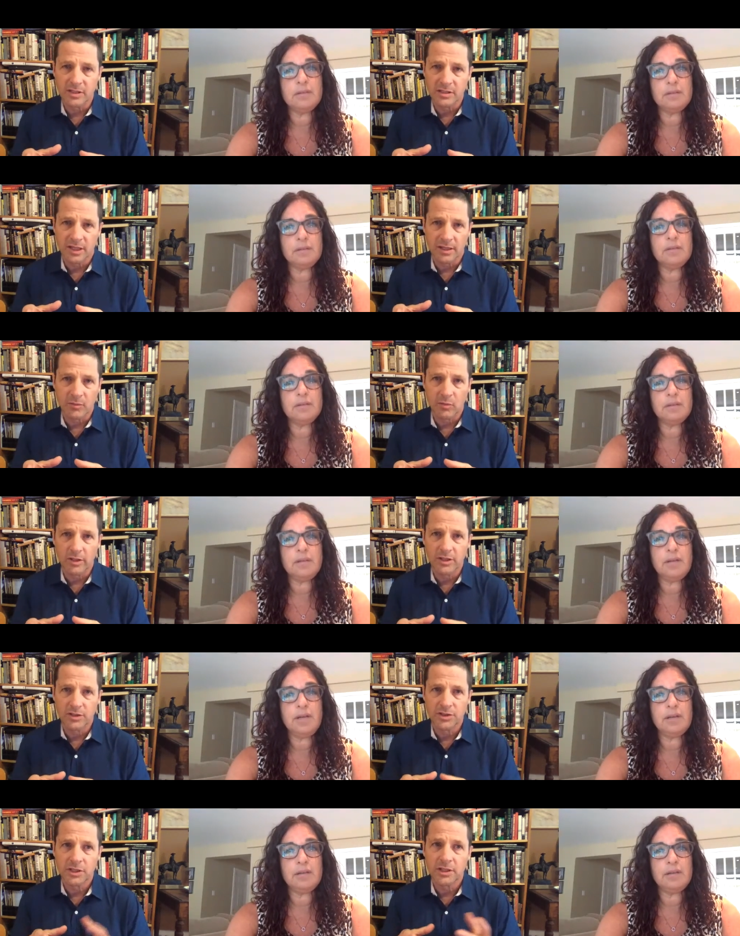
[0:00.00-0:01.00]
Speaker 1: thing. What
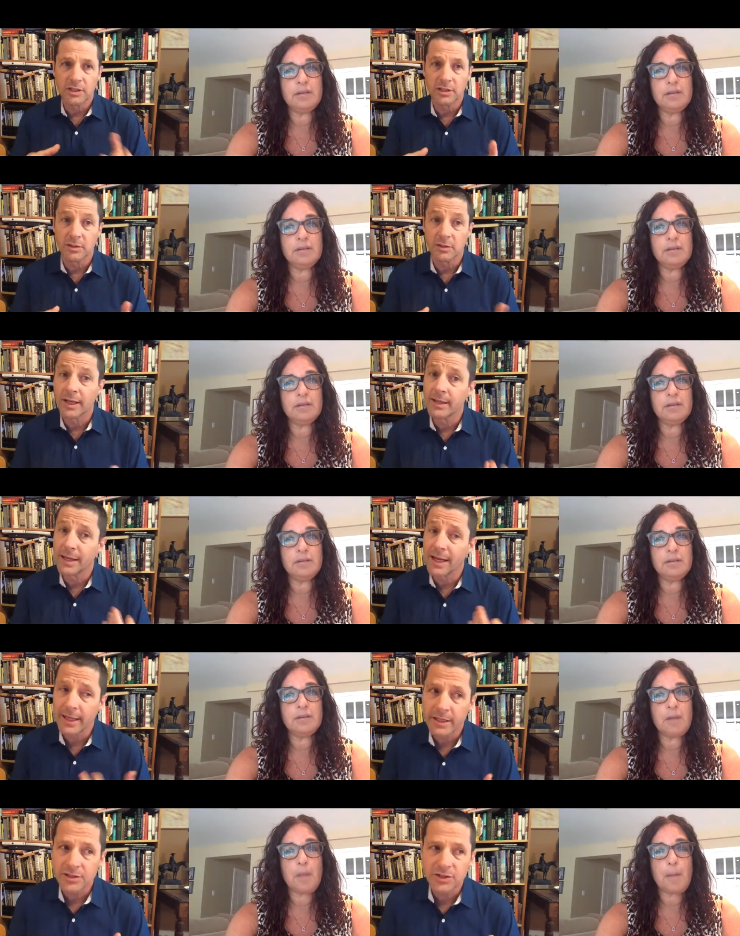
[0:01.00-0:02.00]
is yeah. she going to do? And
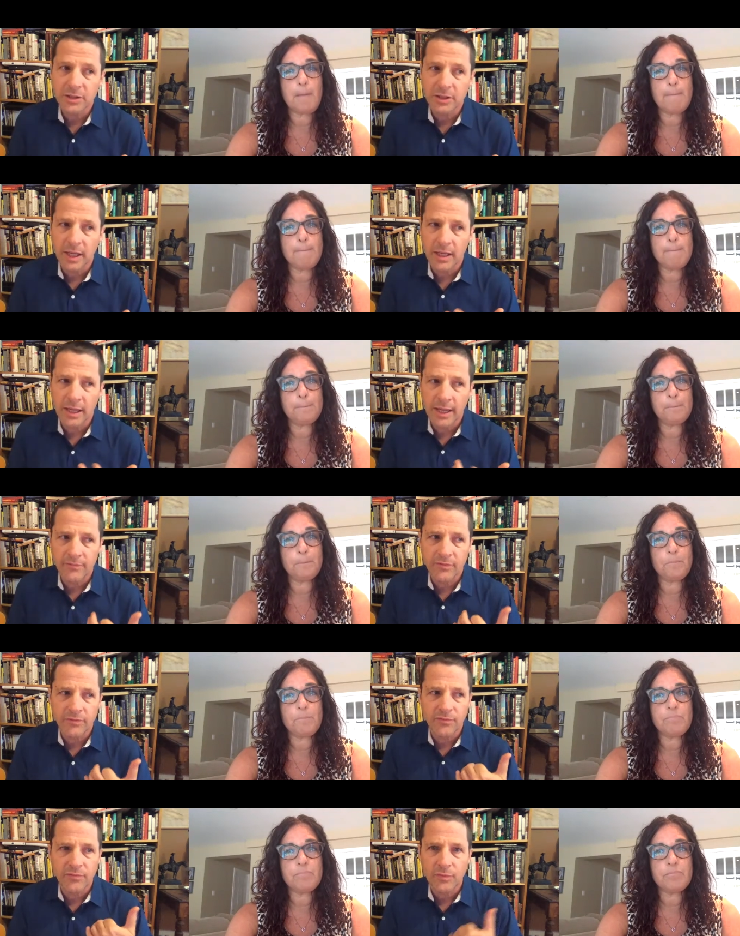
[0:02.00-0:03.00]
I actually have a
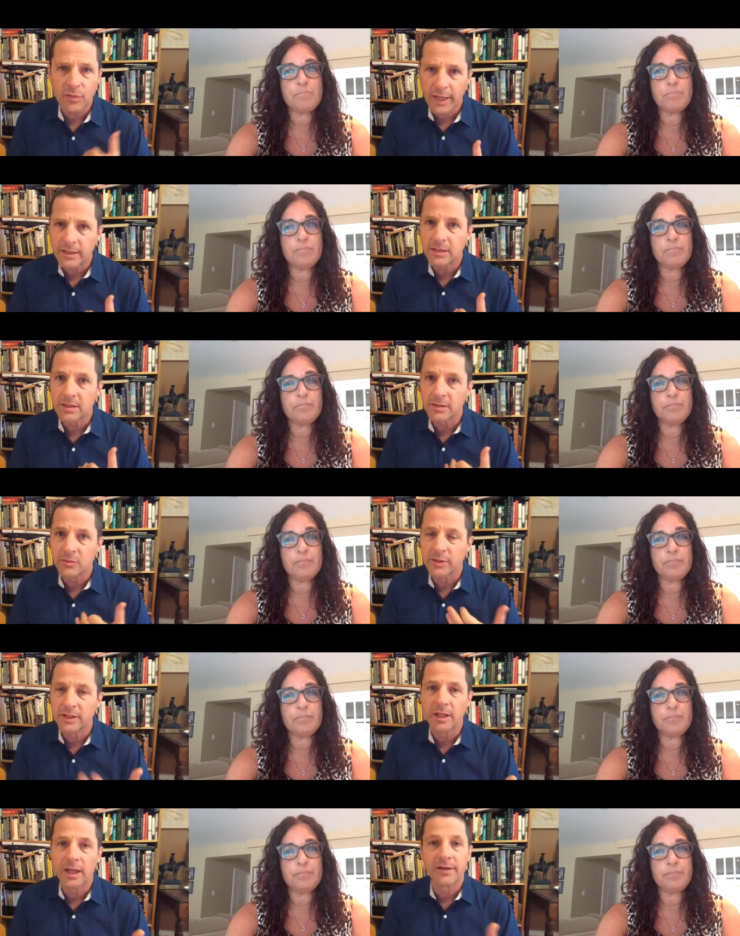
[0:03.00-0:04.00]
friend in
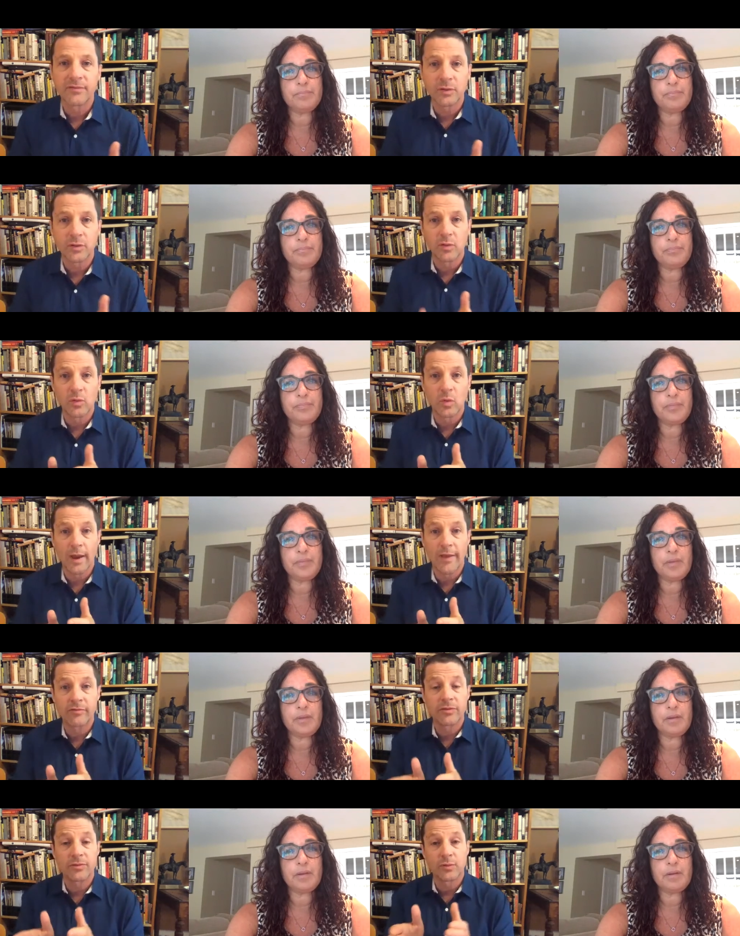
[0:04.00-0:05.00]
real life who went
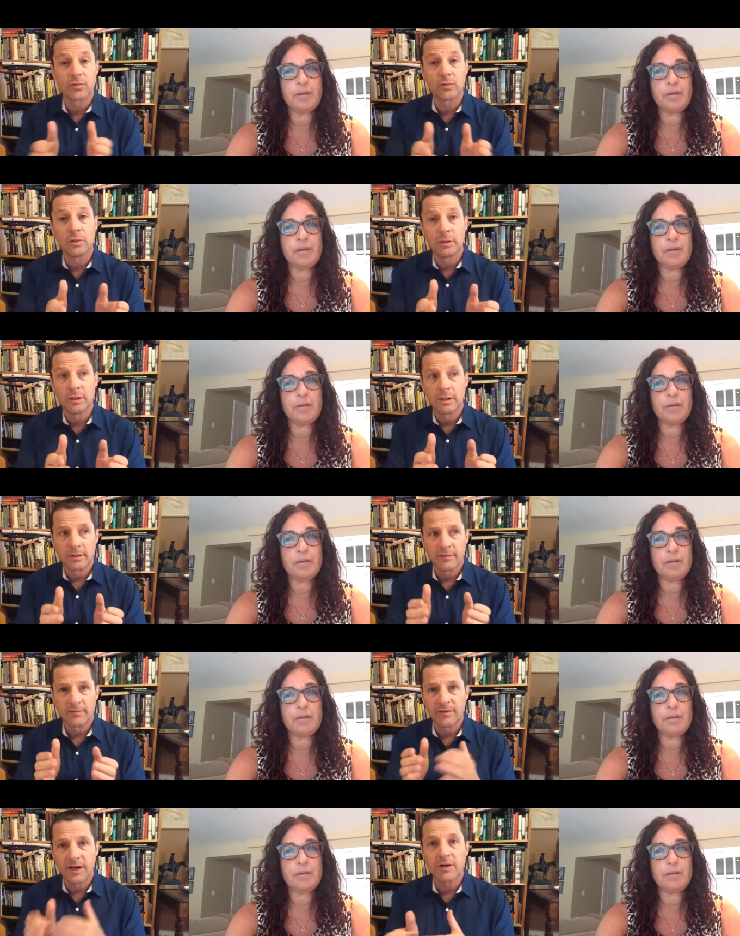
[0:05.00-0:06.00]
through a
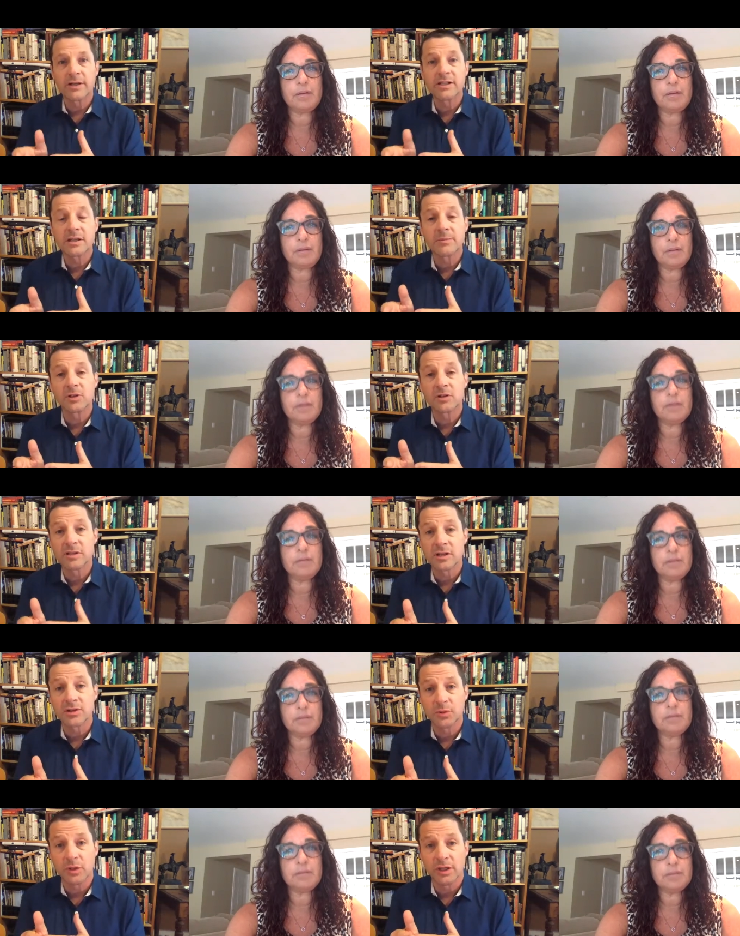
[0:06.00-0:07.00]
very similar
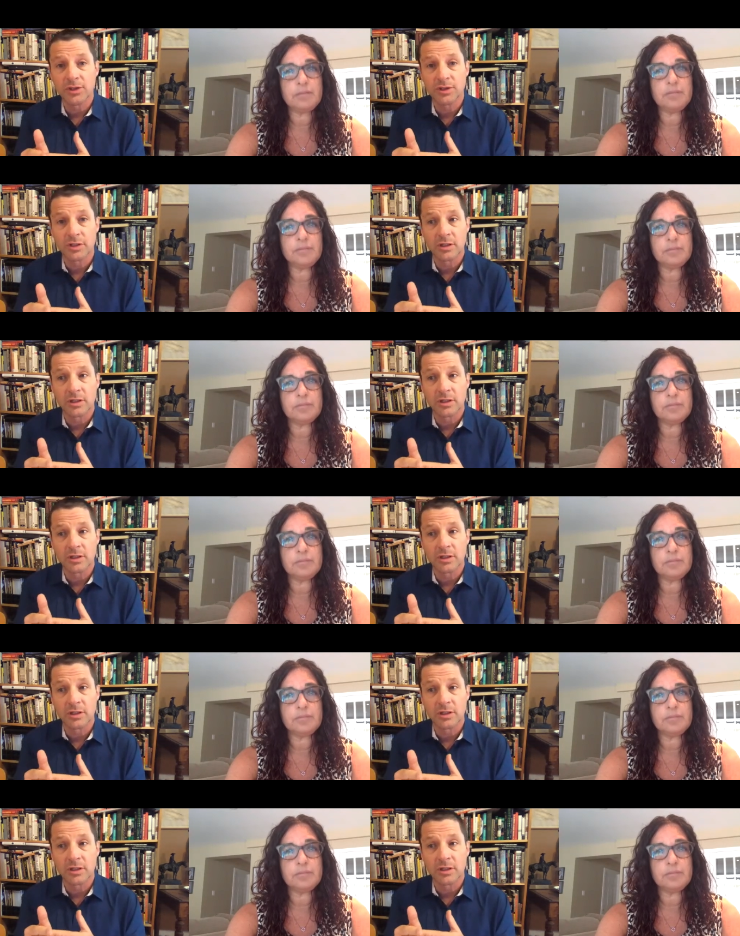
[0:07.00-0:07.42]
situation